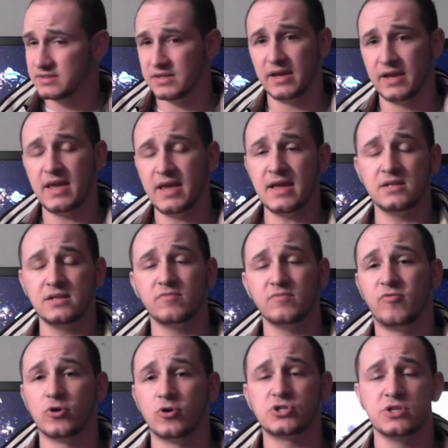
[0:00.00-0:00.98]
Again,
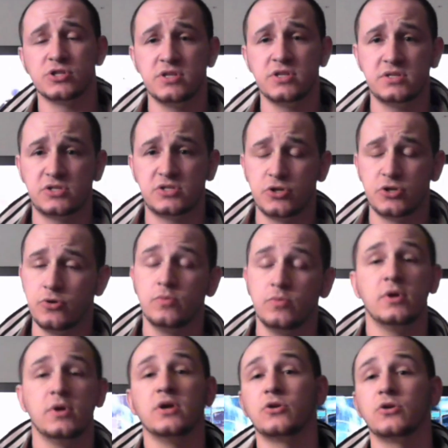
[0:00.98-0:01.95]
Force Unleased 2.
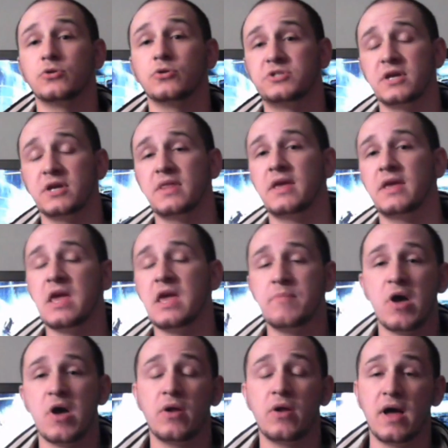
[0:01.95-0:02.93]
Go check that
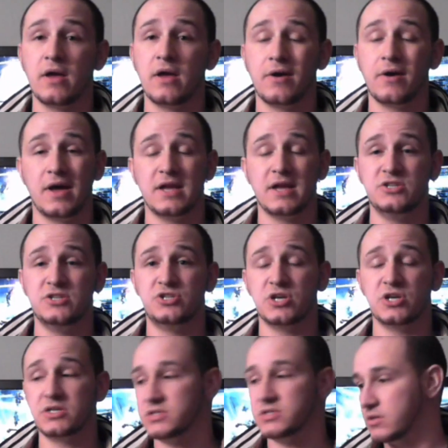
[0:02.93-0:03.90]
game out.
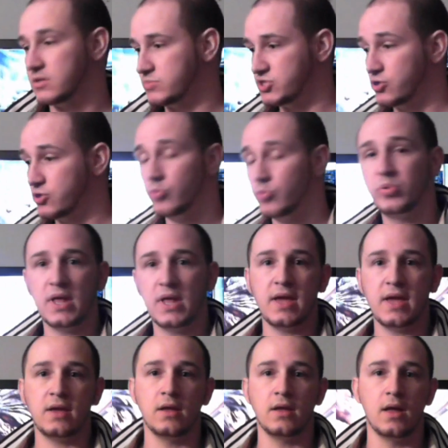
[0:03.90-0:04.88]
I'm still
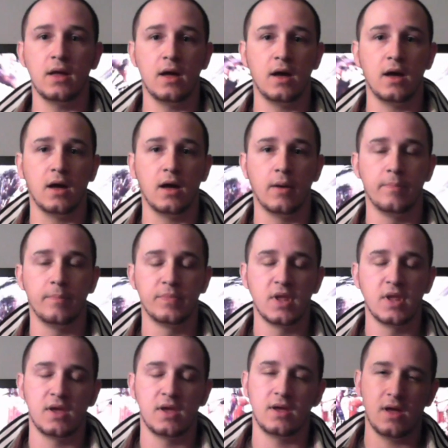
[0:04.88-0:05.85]
playing
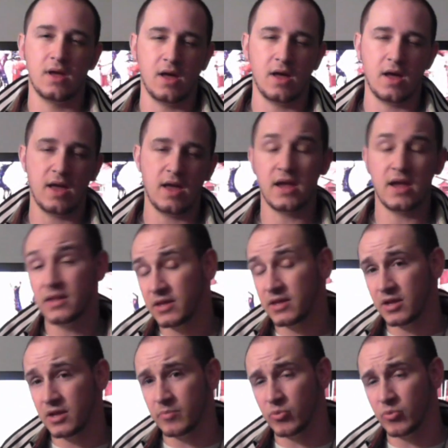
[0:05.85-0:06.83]

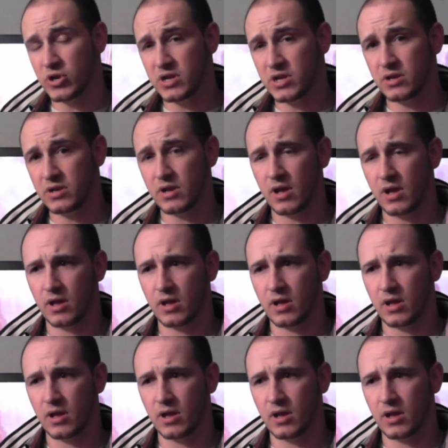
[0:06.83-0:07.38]
Alien Breed.